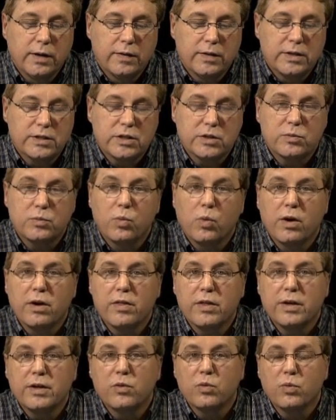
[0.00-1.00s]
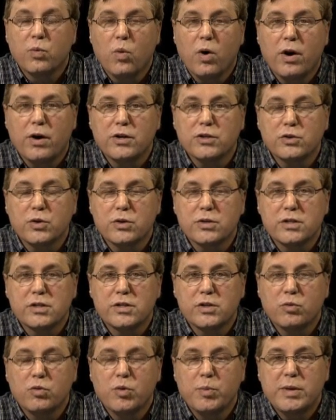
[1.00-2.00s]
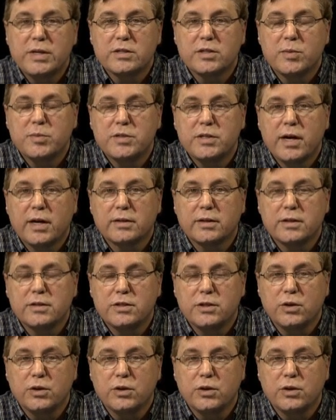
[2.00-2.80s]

This is one of the water sources that we'll be subjected